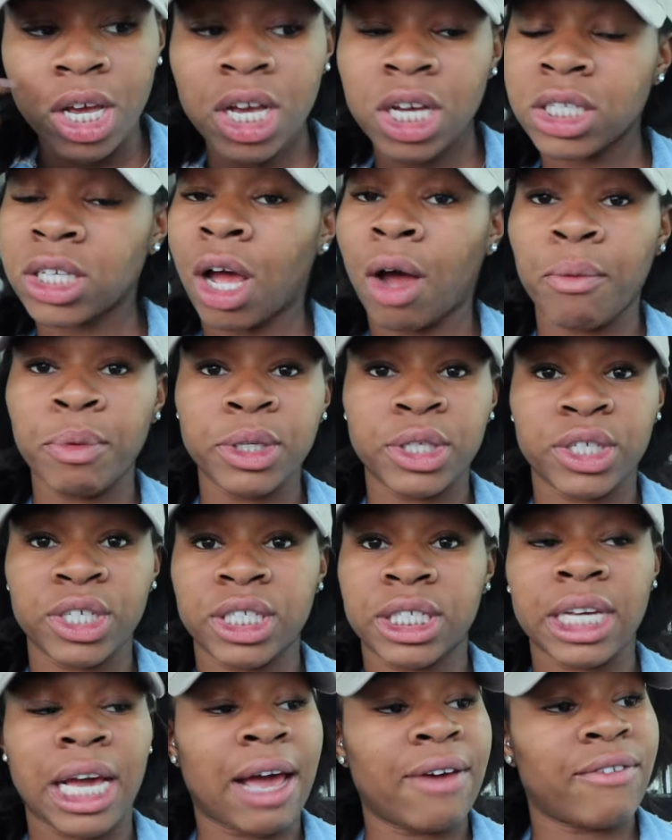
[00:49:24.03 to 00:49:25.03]
it's always
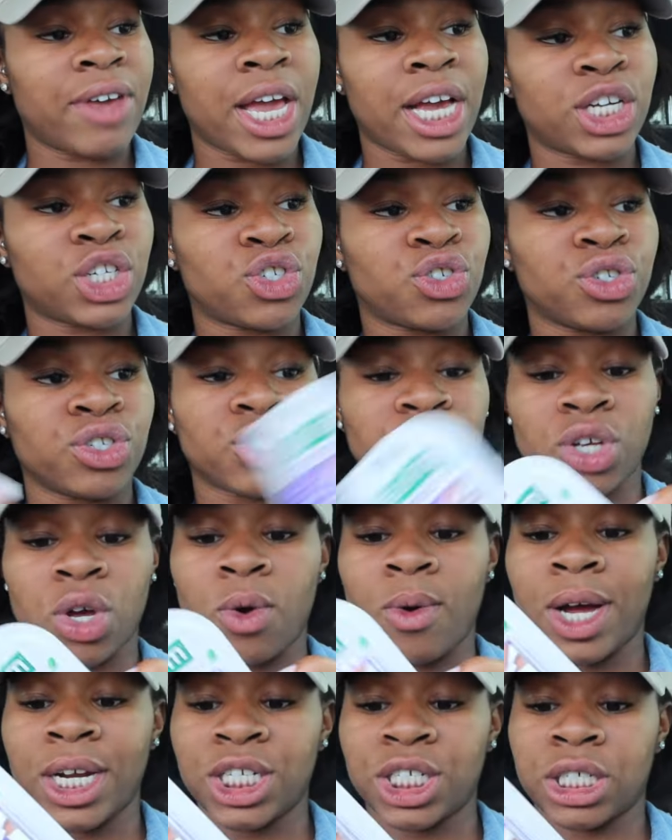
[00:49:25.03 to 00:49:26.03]
good to have extra
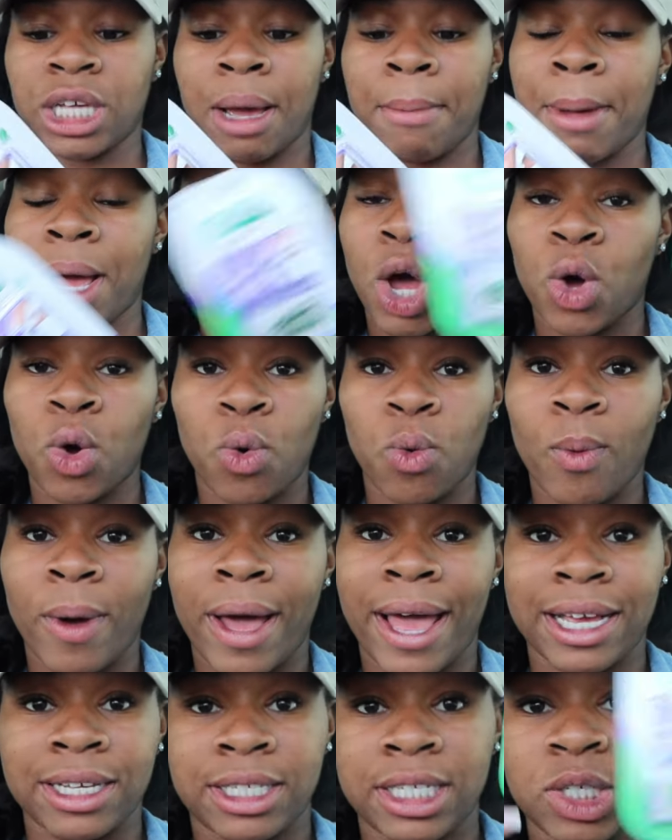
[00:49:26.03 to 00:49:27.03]
so i just got my own
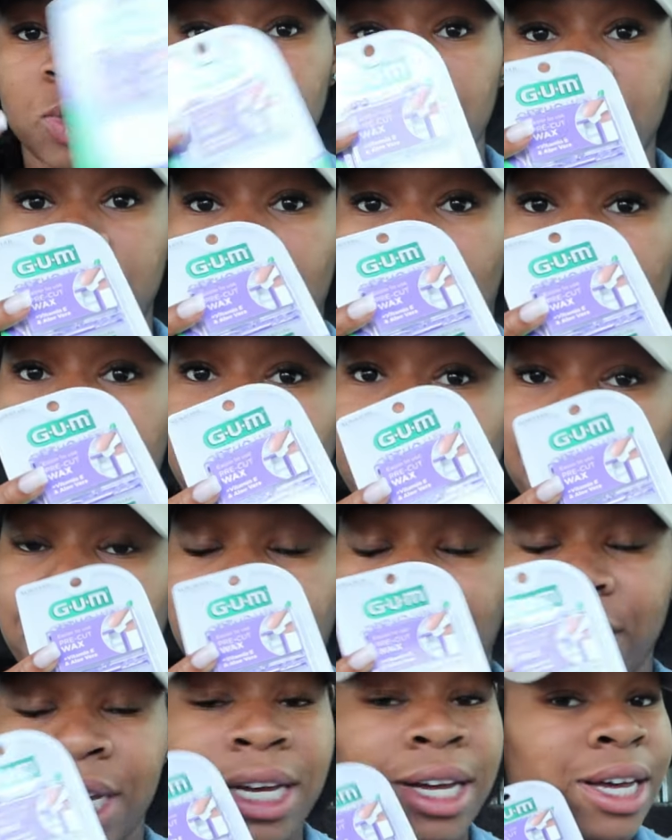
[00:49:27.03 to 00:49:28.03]
wax this one is already
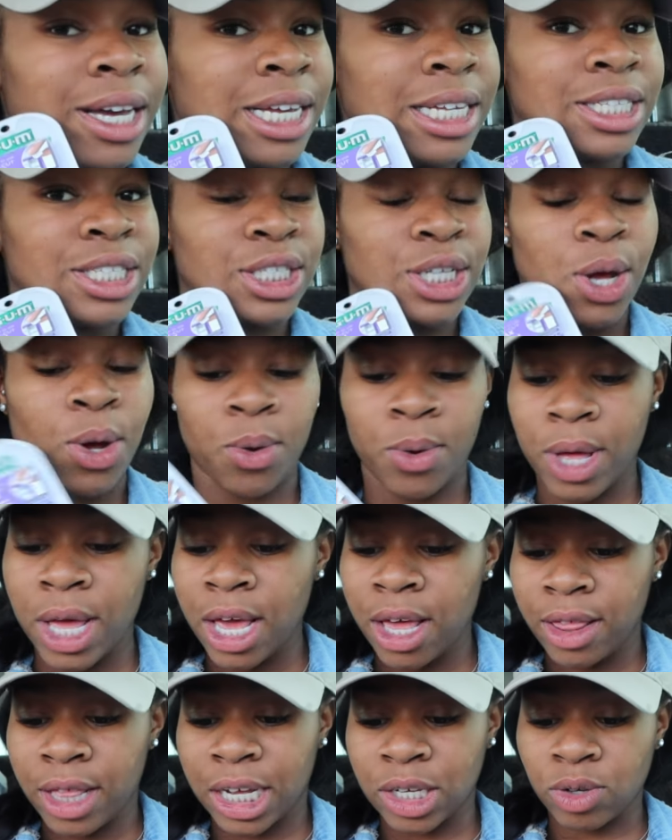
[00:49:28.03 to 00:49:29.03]
pre-cut so
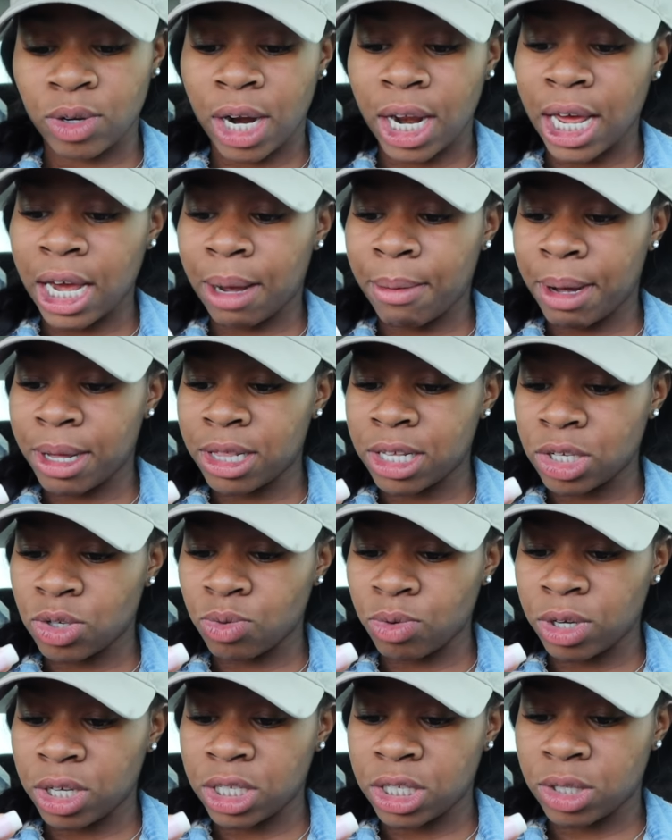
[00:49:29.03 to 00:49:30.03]
that's what i like about this
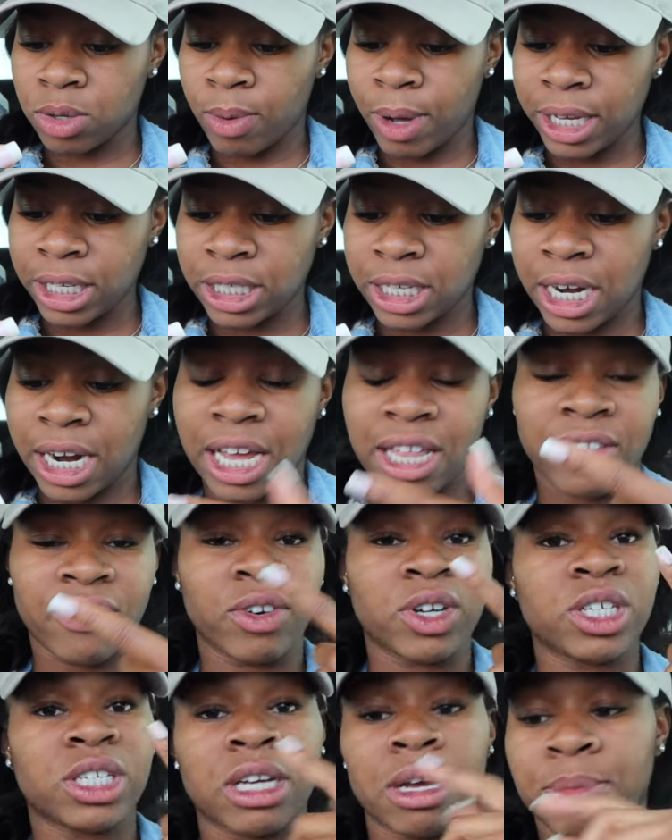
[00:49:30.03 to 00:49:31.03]
one because the wax that i got the
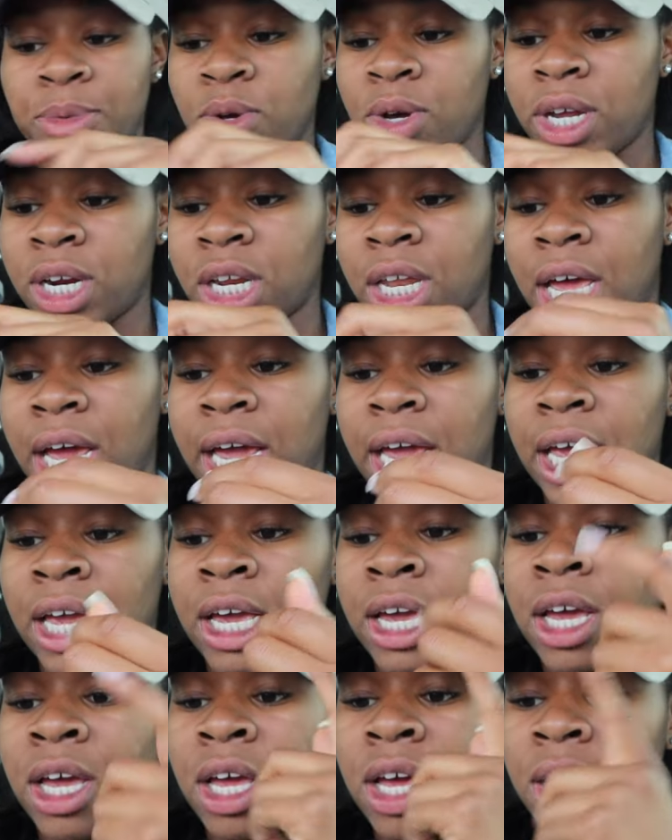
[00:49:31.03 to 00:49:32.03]
first time you had to like
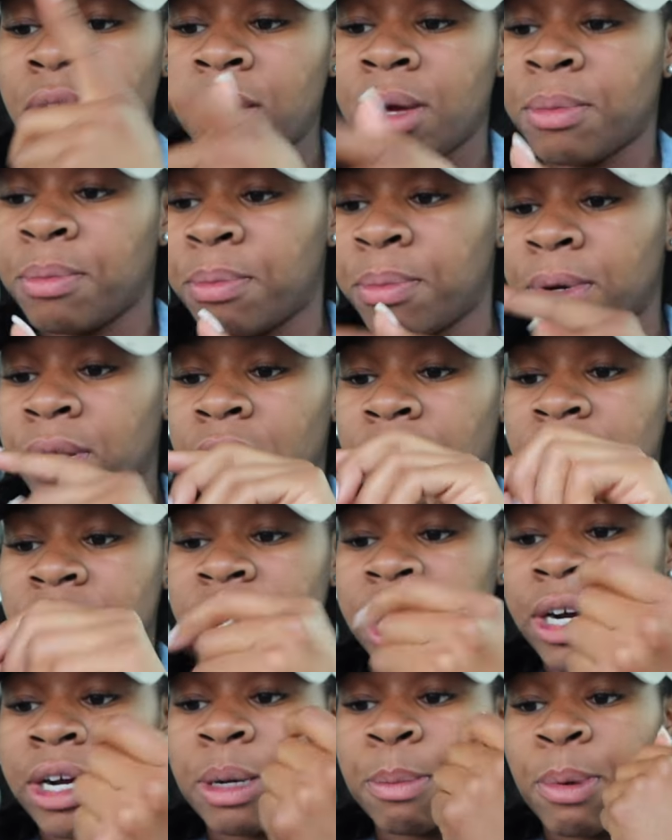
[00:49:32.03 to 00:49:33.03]
uh,
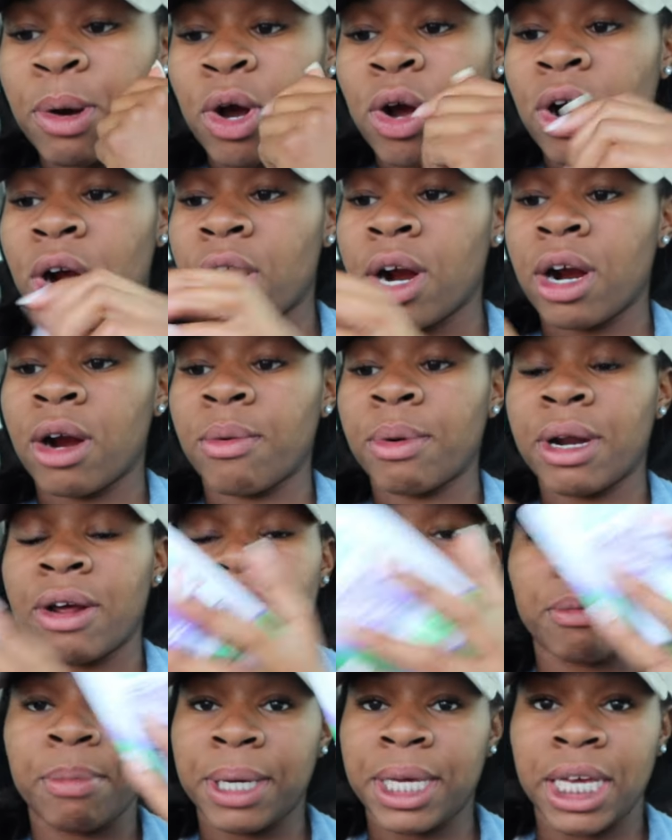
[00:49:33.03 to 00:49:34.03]
tear it apart or
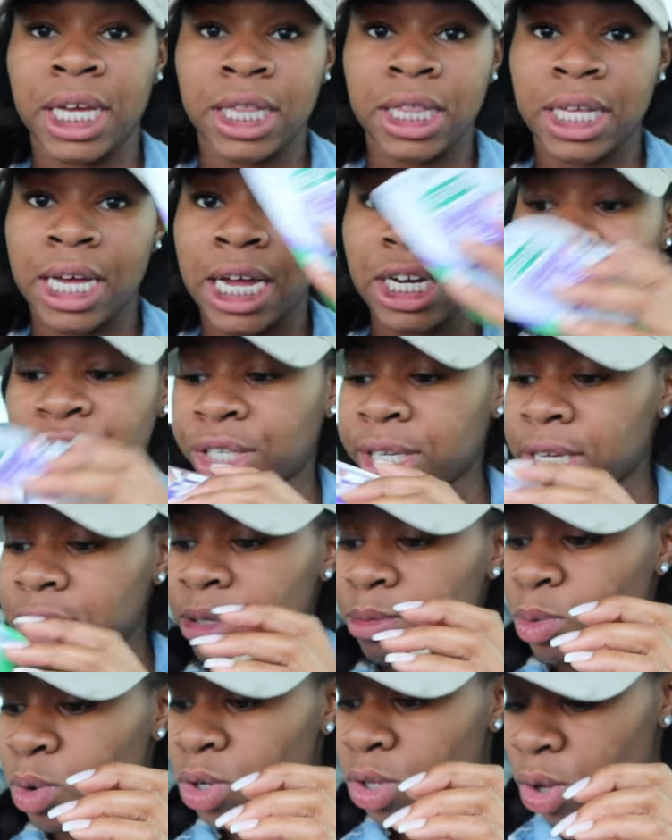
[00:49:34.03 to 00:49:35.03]
whatever but yeah i just got
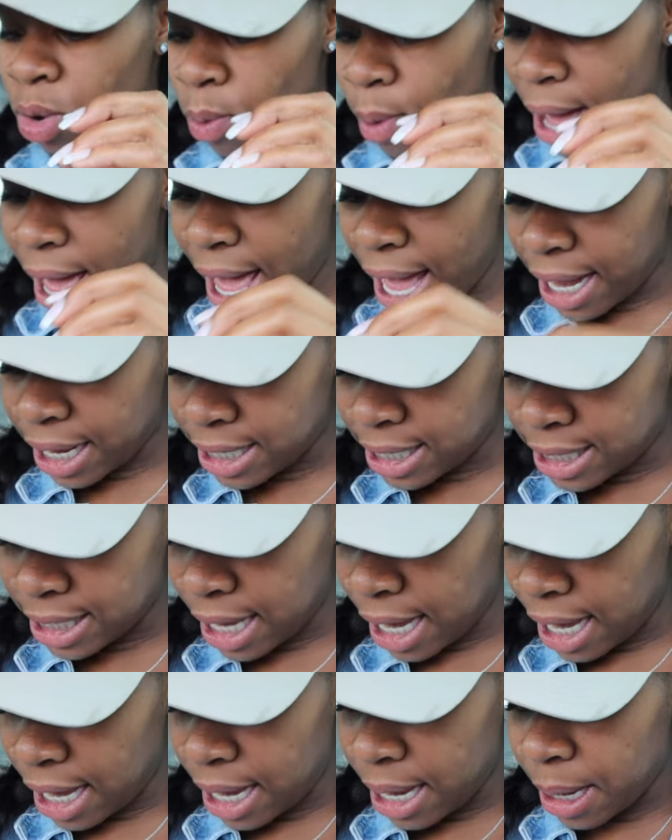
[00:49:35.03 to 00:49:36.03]
some ortho wax
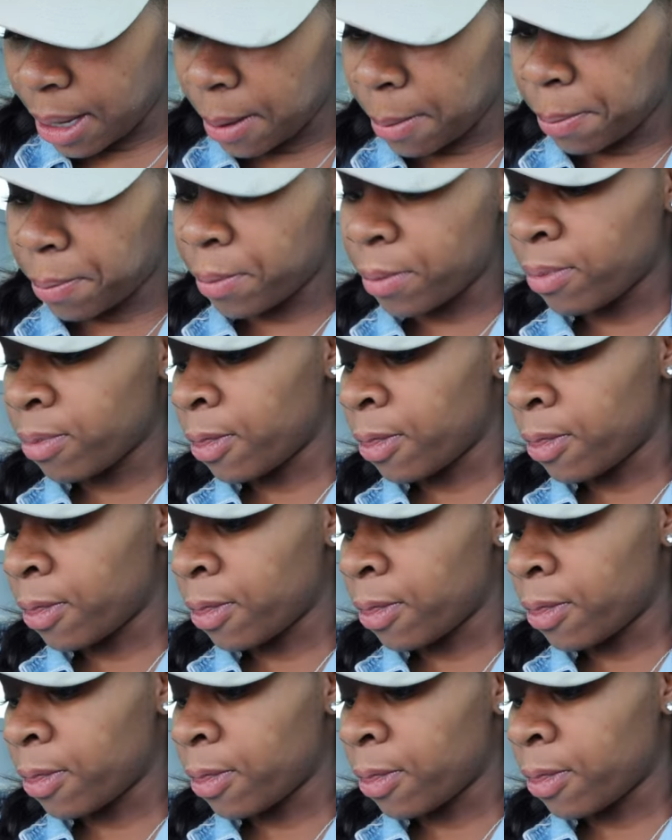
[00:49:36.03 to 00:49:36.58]
and